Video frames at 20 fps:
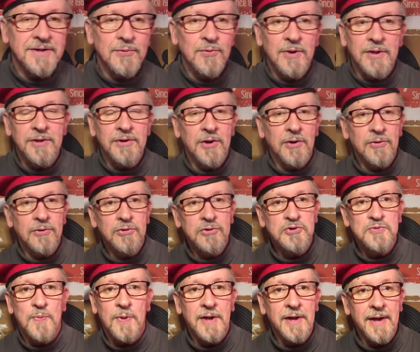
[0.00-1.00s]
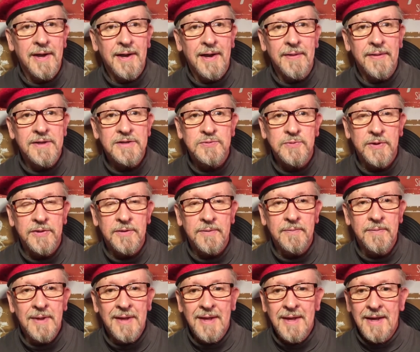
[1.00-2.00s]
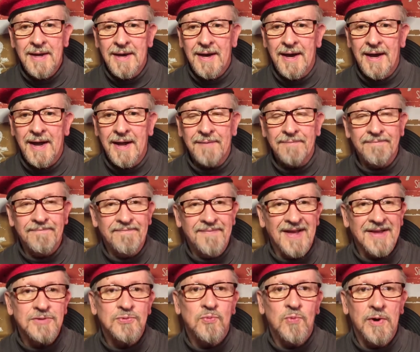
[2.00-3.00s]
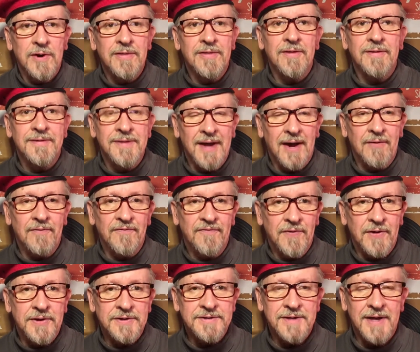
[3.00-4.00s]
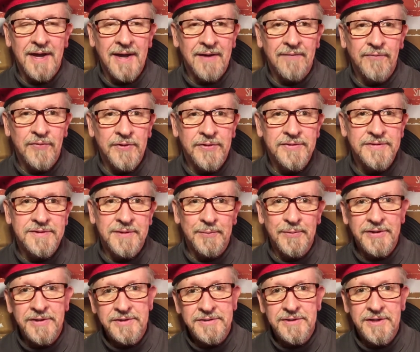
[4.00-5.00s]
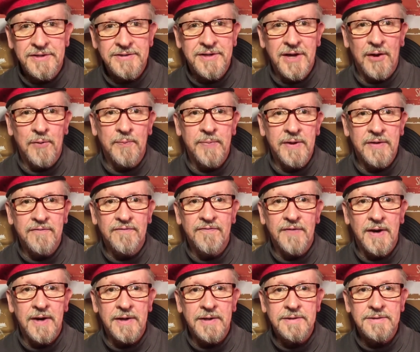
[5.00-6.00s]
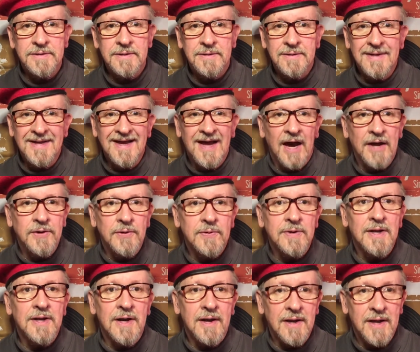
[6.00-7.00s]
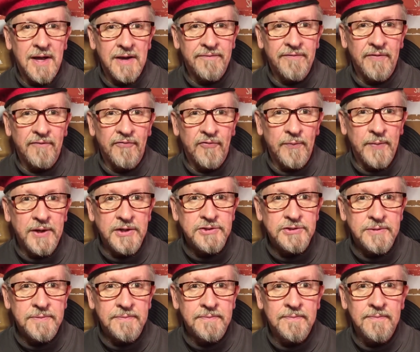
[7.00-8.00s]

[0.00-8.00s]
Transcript: I really don't know who's playing on this with them, and that's one of the downfalls I have with some of these discount bin finds. I don't get a lot of information.